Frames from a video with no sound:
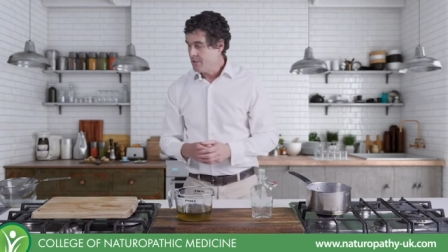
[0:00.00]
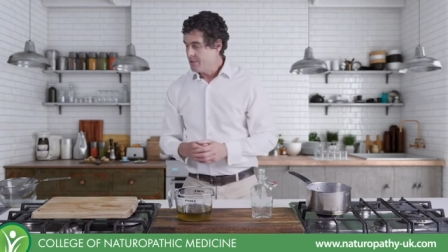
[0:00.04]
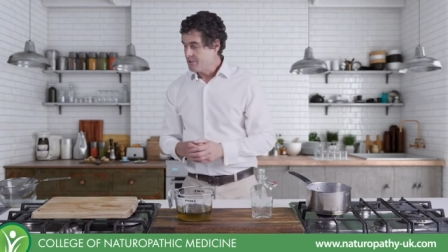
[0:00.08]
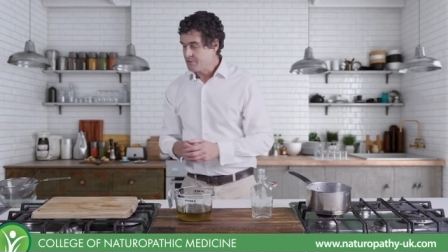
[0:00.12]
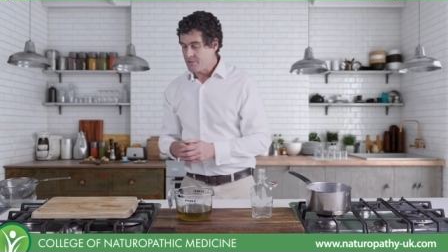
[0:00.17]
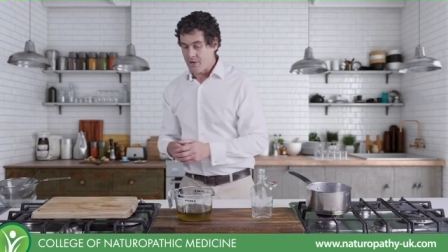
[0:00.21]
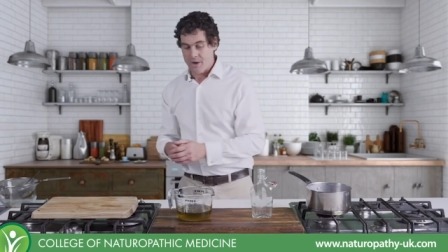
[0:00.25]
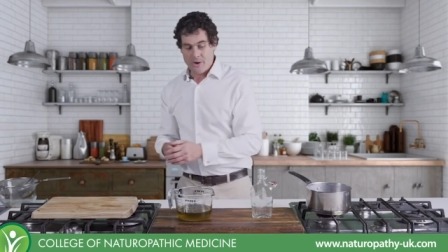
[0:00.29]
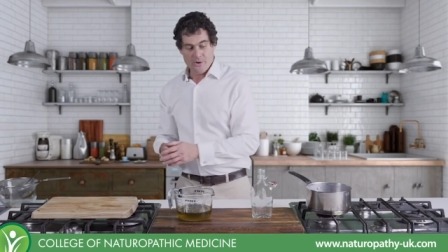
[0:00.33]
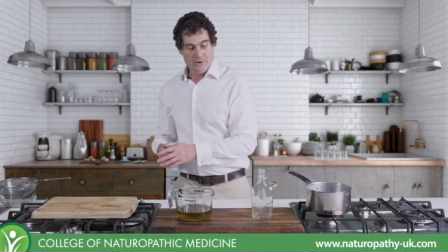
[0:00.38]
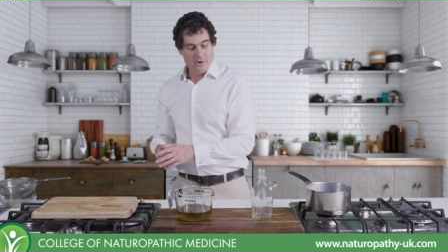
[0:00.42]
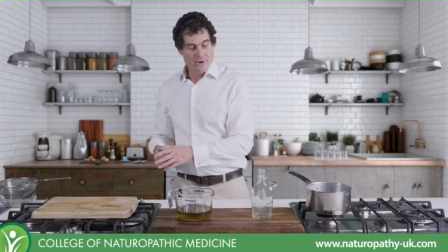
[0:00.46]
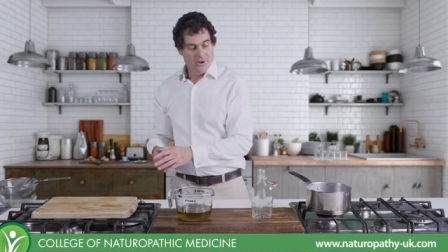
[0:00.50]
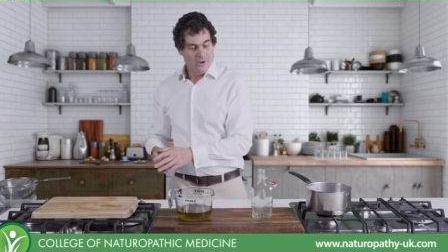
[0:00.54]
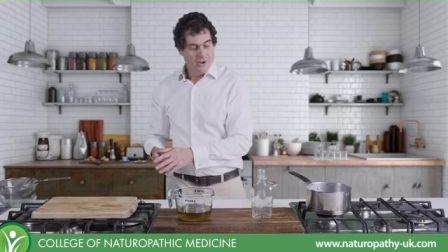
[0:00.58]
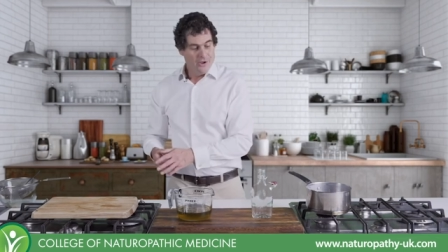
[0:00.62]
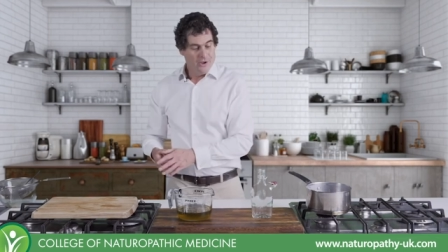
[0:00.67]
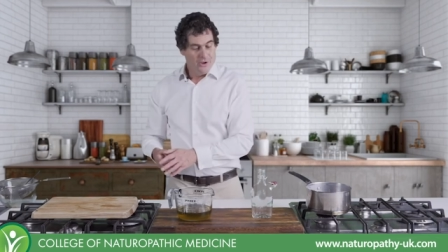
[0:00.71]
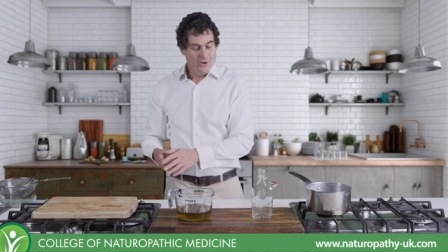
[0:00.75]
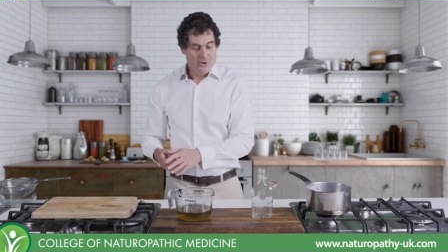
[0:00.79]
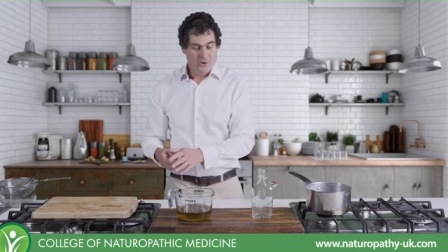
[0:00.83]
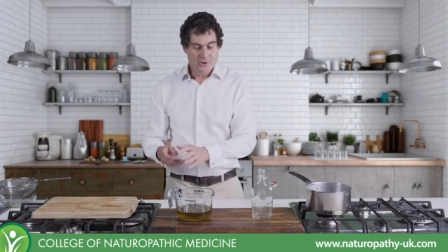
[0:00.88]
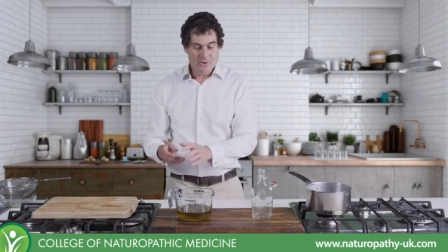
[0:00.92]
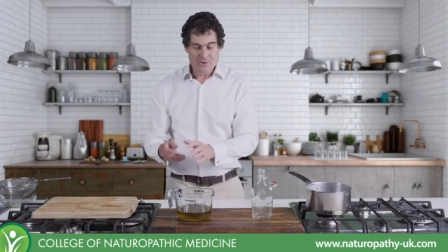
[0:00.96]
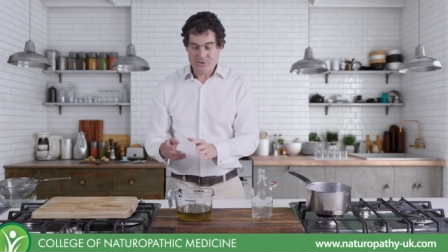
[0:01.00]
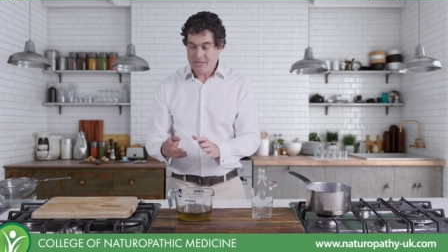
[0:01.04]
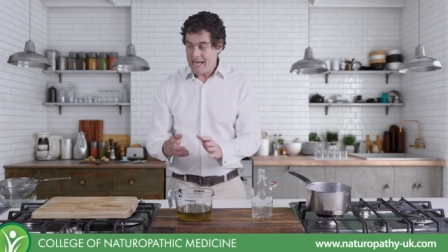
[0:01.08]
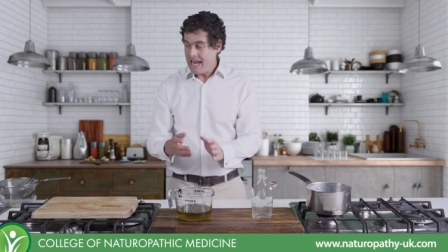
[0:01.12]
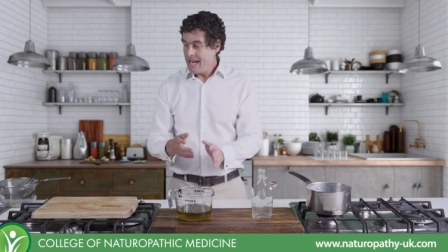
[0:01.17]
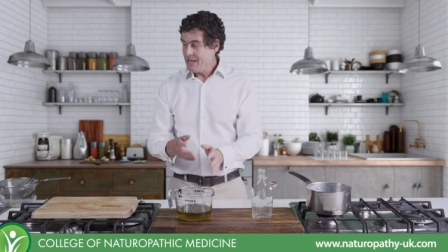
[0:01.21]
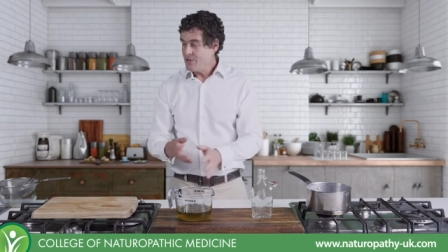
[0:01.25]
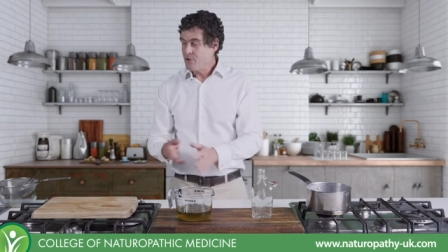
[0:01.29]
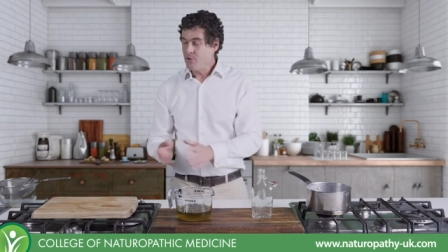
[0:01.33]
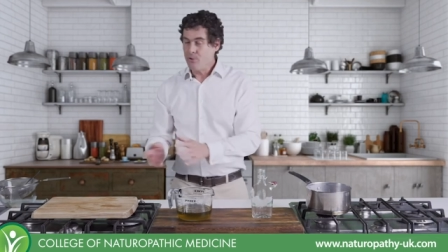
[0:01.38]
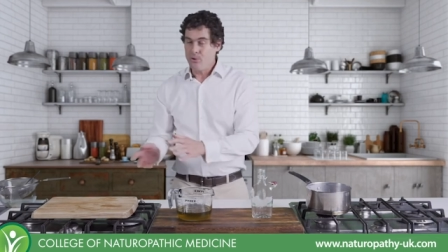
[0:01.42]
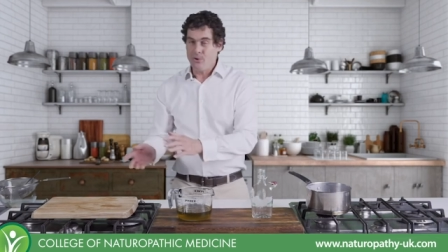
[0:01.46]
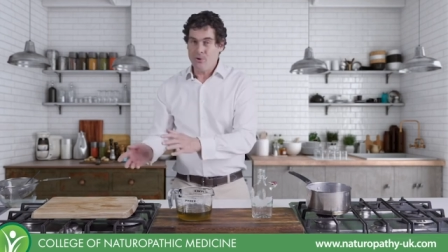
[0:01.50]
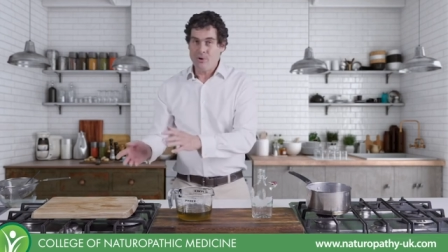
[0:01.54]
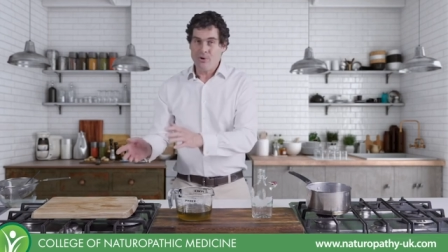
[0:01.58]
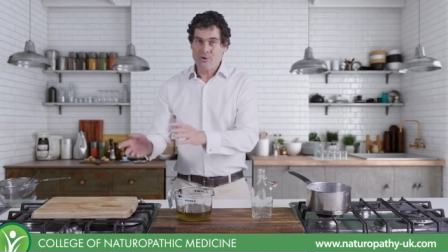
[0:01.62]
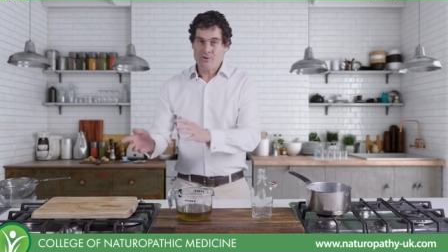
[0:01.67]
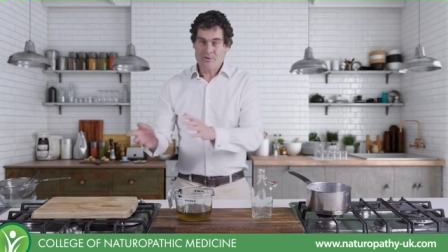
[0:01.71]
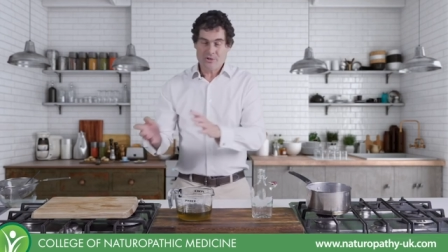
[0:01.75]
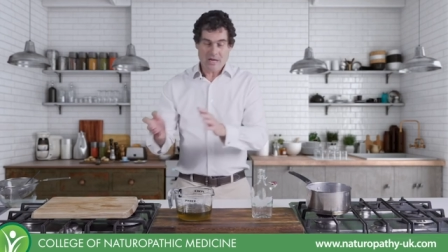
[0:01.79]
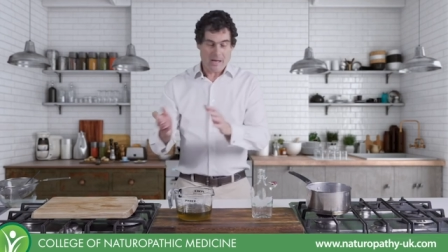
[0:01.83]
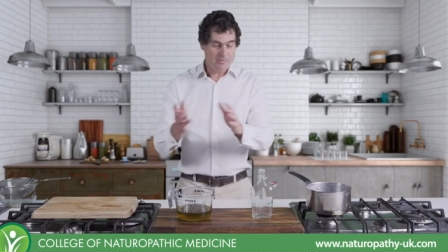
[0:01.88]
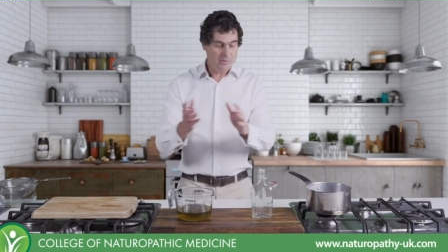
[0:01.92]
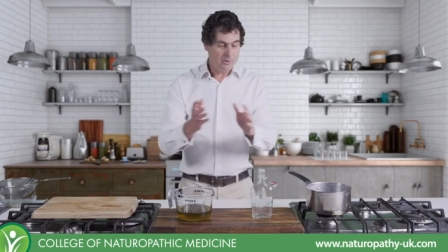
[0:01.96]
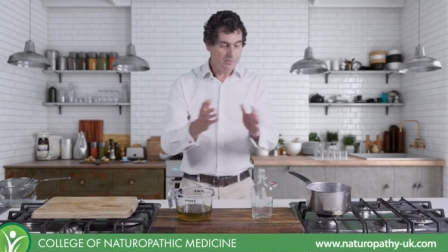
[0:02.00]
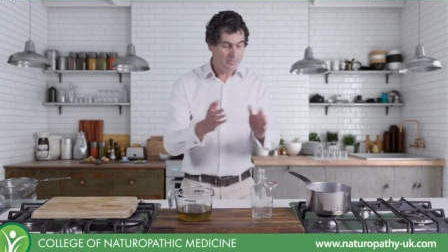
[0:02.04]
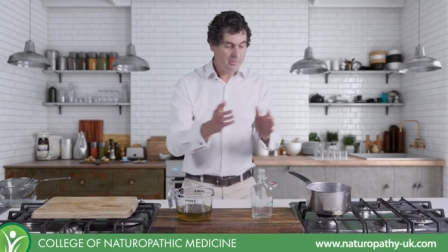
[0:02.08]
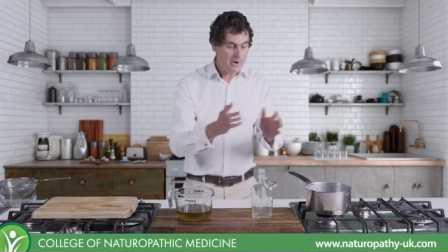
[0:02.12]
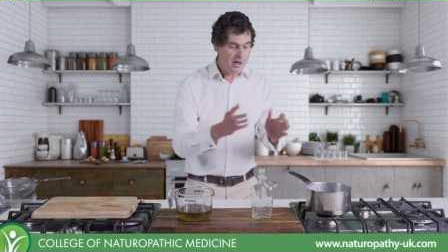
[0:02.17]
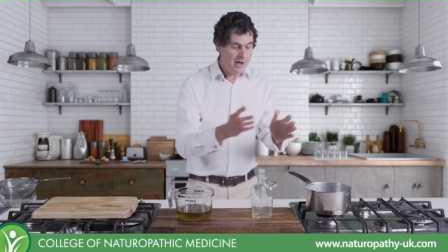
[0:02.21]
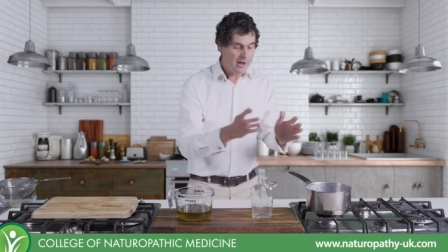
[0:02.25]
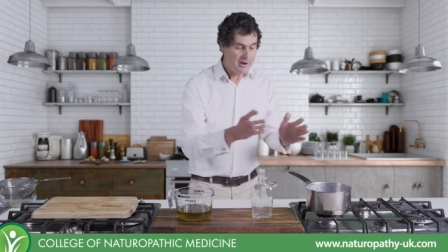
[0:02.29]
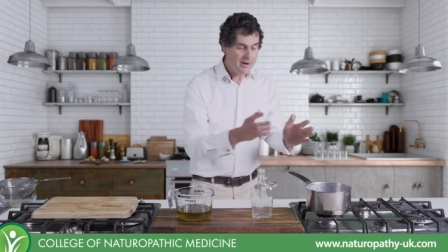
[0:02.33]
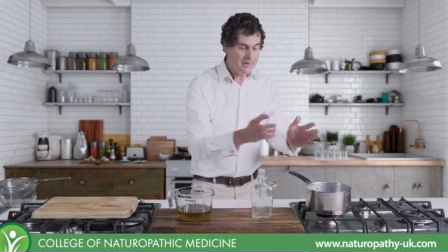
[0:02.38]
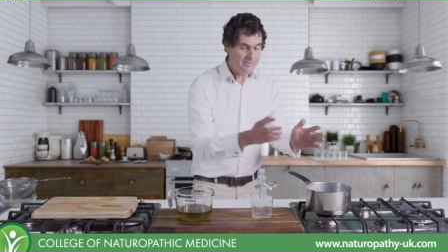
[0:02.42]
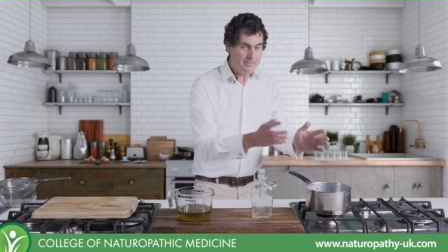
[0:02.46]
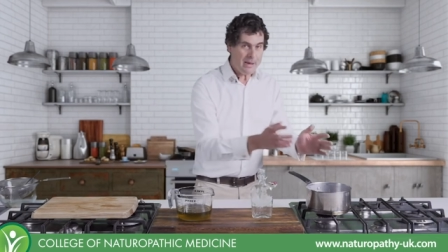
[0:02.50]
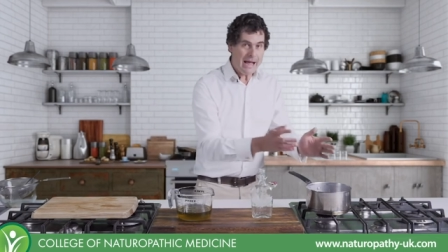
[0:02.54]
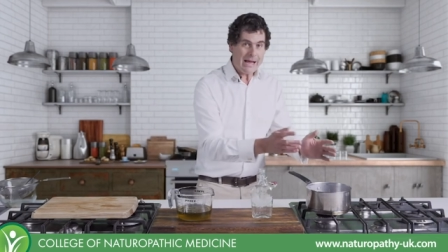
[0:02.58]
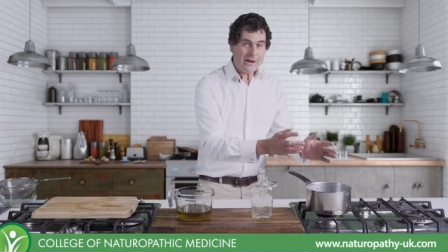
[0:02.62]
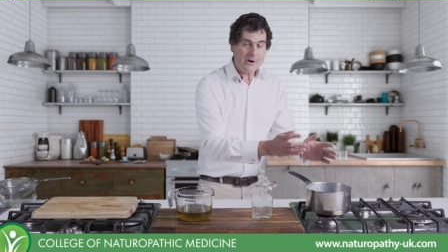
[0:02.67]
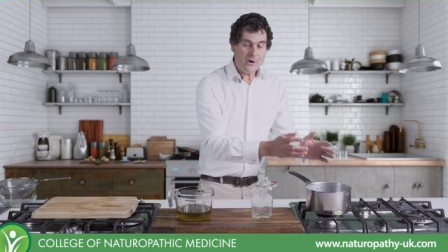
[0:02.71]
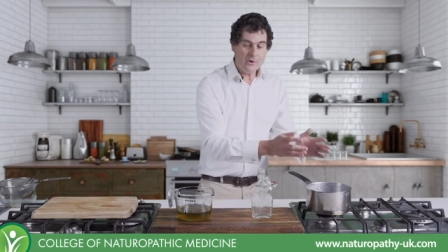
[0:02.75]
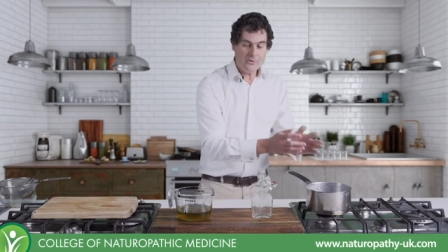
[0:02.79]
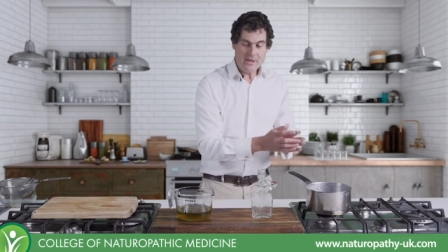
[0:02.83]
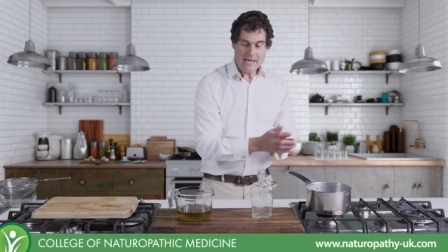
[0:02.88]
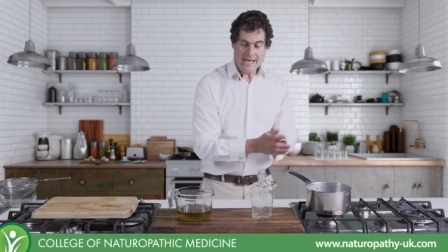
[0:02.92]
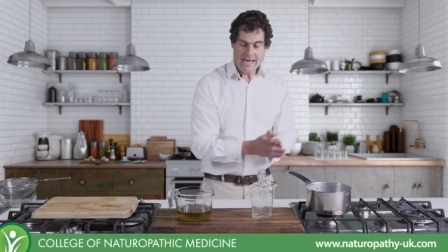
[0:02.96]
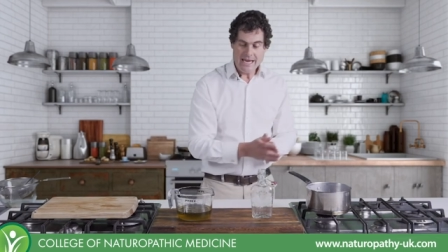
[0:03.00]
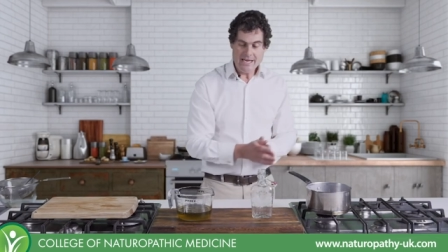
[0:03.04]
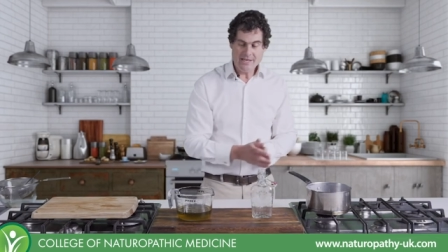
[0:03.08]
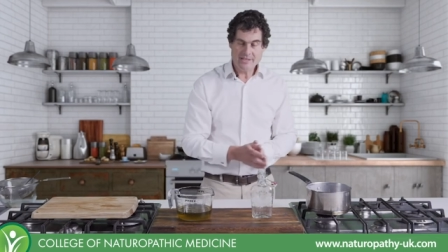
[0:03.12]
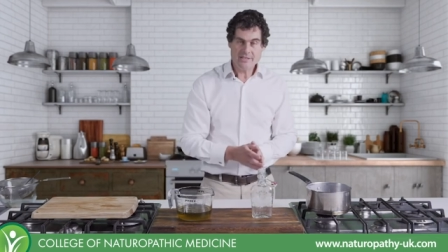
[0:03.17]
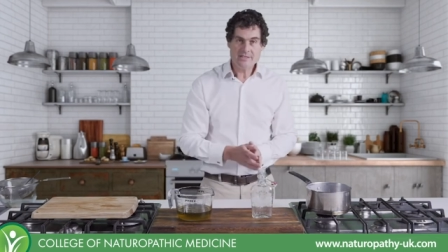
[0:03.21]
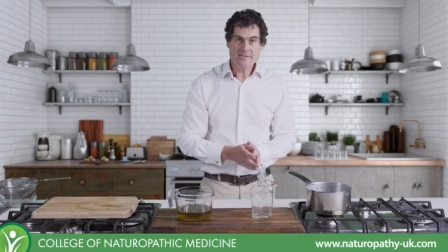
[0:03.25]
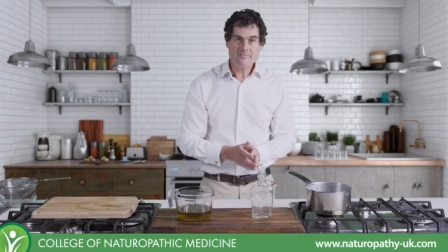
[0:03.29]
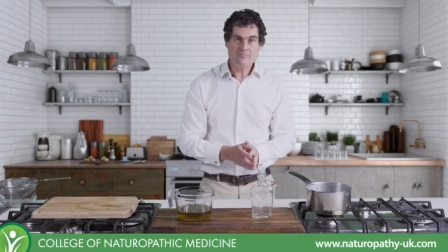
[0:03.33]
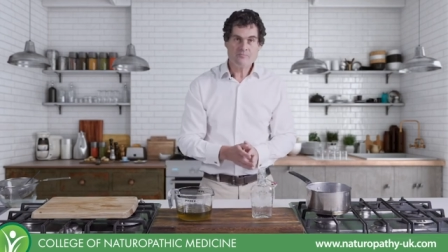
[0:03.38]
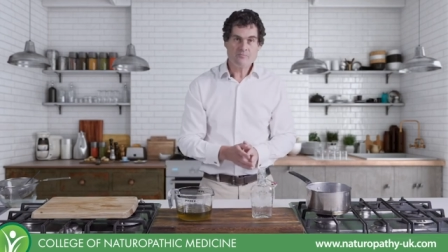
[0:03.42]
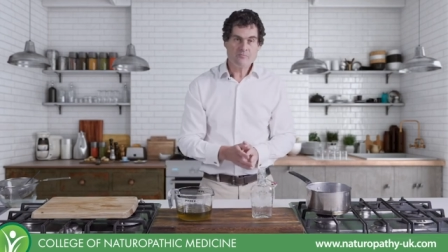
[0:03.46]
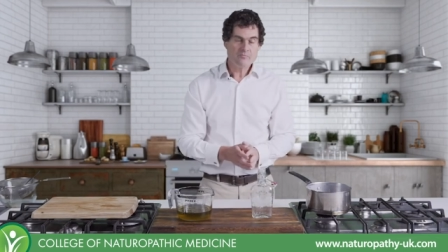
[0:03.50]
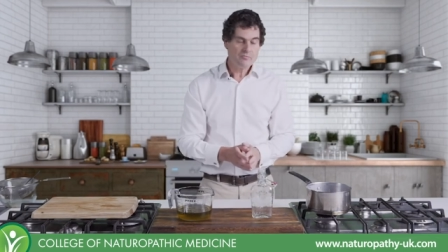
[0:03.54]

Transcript: So you'd get your double burner back on the heat,